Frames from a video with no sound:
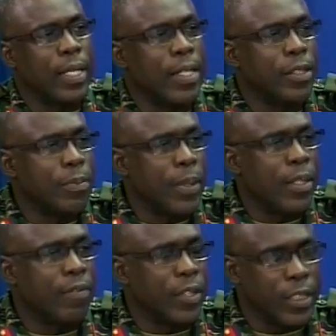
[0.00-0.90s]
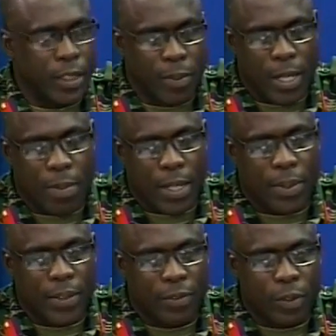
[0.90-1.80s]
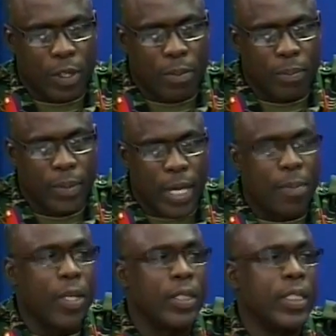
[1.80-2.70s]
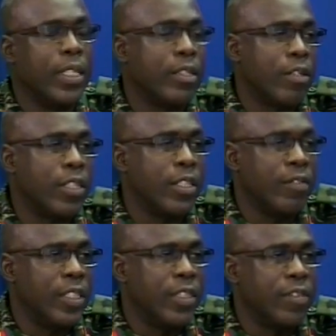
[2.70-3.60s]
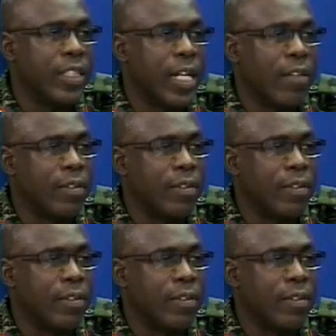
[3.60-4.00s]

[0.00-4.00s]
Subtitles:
I speak for the GPM. I am at the forum. I'm under the authority of the chief of staff.